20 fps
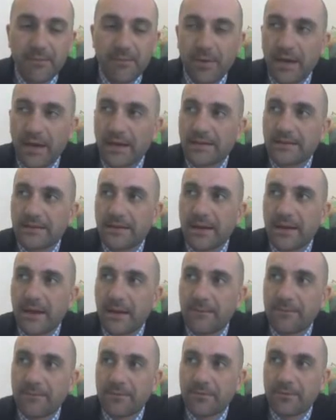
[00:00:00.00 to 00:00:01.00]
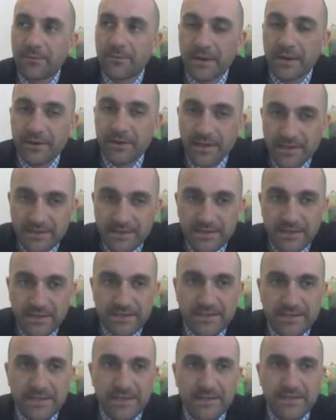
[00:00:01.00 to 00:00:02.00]
but for my grade
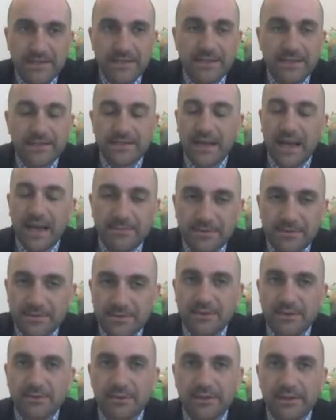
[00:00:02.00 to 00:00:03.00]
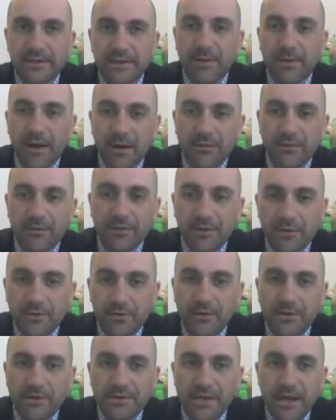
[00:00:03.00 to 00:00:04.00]
6s, it is absolutely par for the
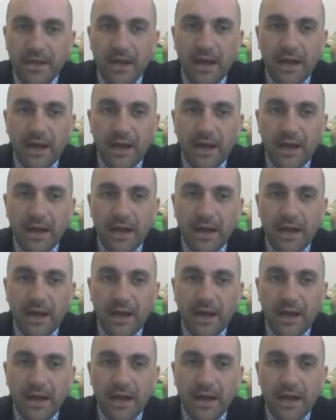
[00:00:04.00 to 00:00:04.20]
course.